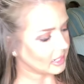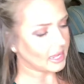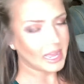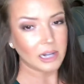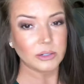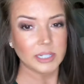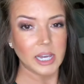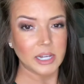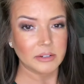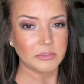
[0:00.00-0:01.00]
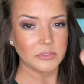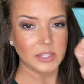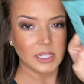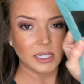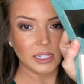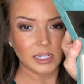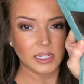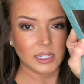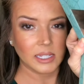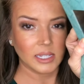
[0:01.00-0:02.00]
out of the
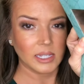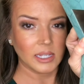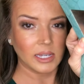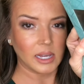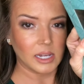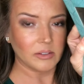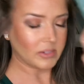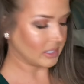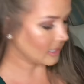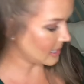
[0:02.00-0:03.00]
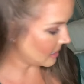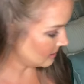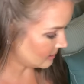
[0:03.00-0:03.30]
Vanilla Dust,